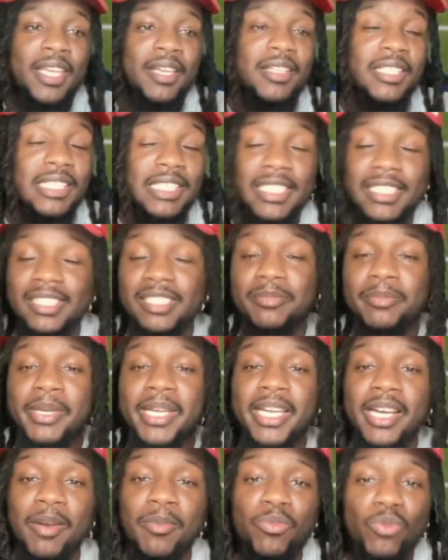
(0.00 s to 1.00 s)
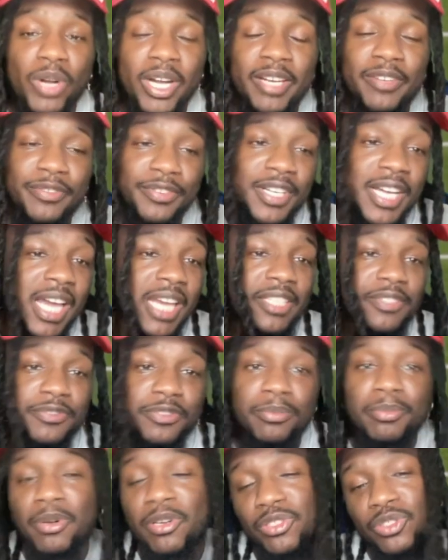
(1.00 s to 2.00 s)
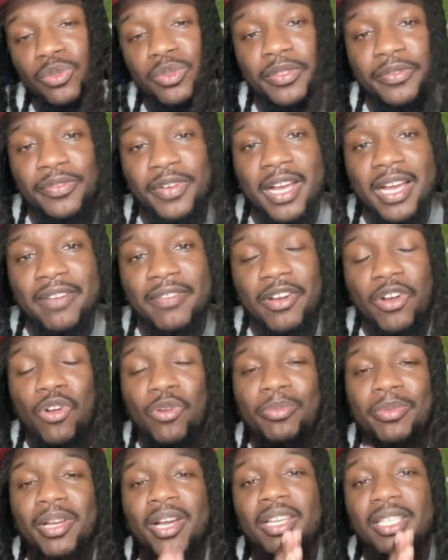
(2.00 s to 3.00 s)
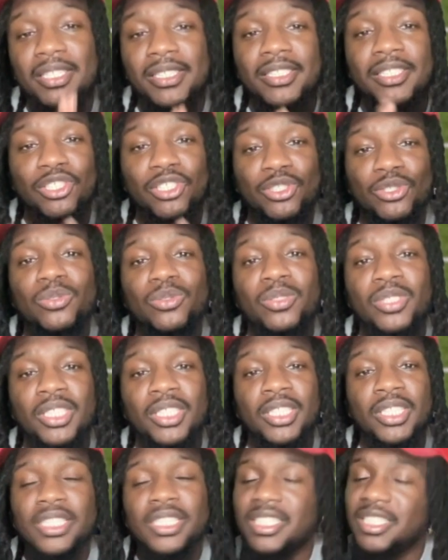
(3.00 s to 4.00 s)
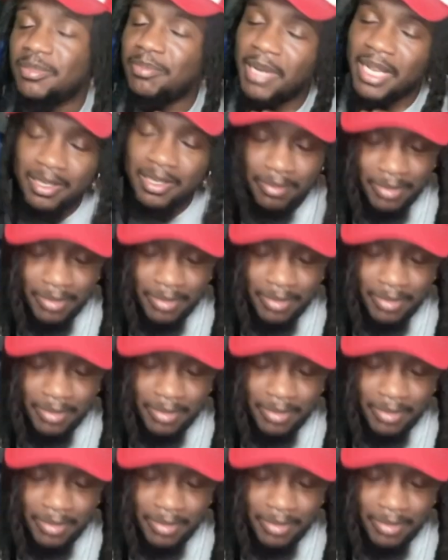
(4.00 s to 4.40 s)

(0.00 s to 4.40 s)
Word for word: listen man, I'm ready for college football twenty-five. I hope y'all is too. About to